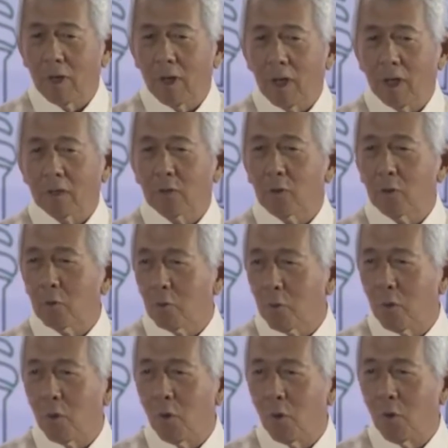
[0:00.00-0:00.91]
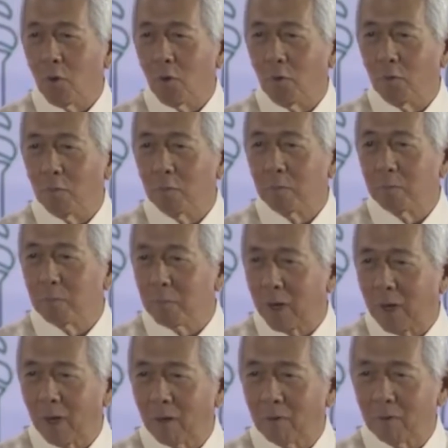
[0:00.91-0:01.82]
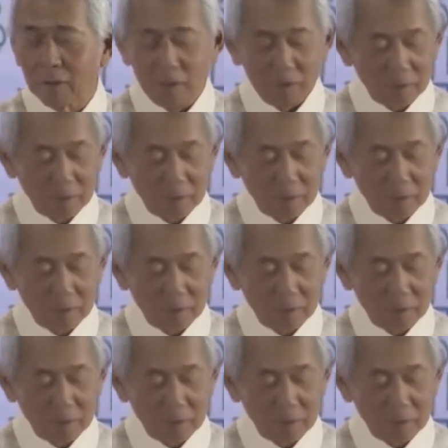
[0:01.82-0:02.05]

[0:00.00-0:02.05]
at their own peril.